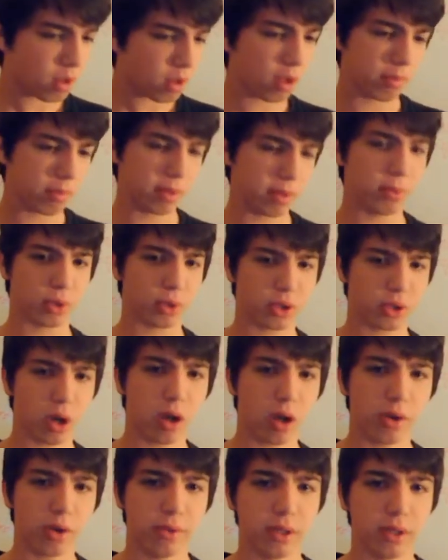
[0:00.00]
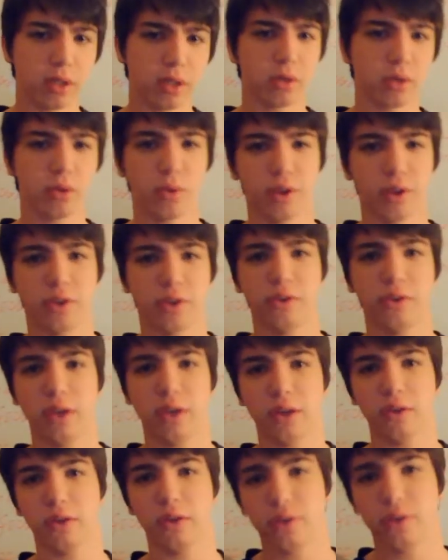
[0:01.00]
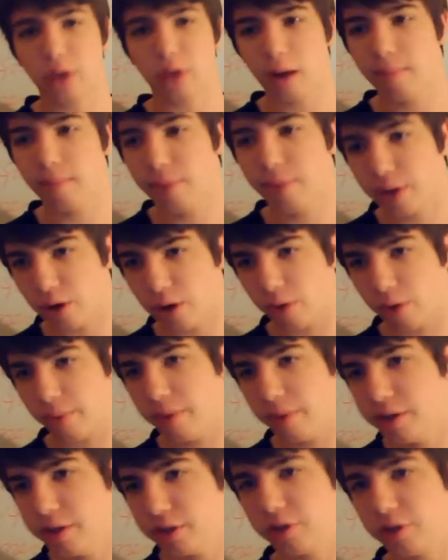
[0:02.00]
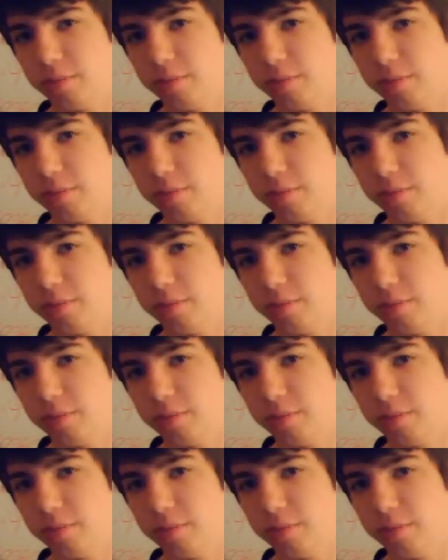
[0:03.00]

be more tolerant with diseases. Stop putting your religious